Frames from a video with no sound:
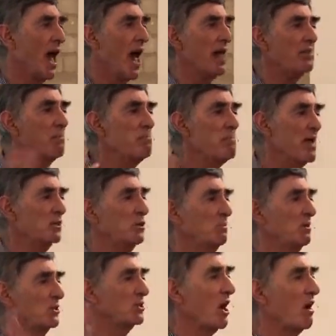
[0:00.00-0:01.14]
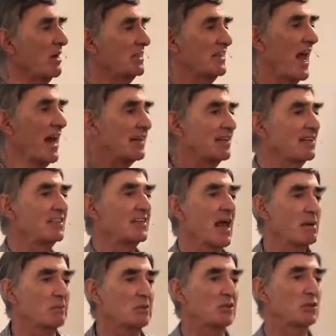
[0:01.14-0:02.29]
And the measurements are exactly the
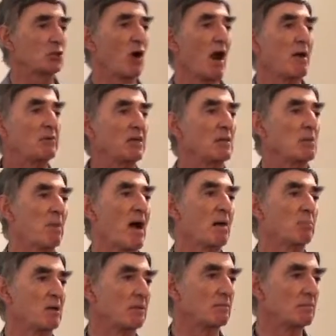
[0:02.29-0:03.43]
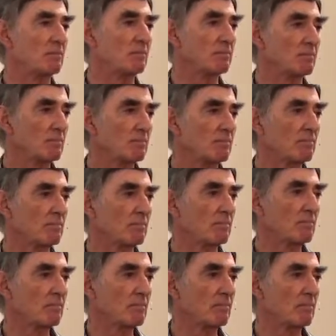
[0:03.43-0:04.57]
same as described in the Bible.
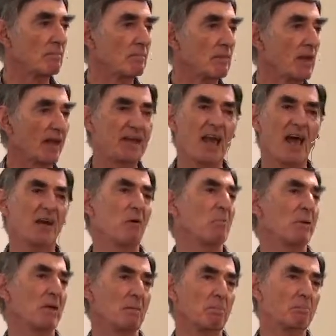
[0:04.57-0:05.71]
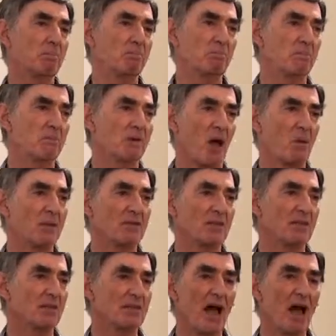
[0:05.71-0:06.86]
That cannot be a
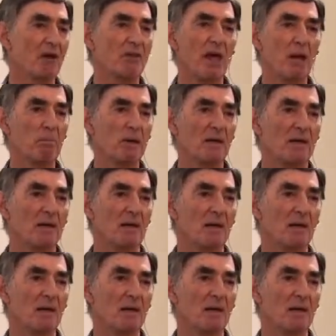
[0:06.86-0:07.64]
coincidence. How can that be?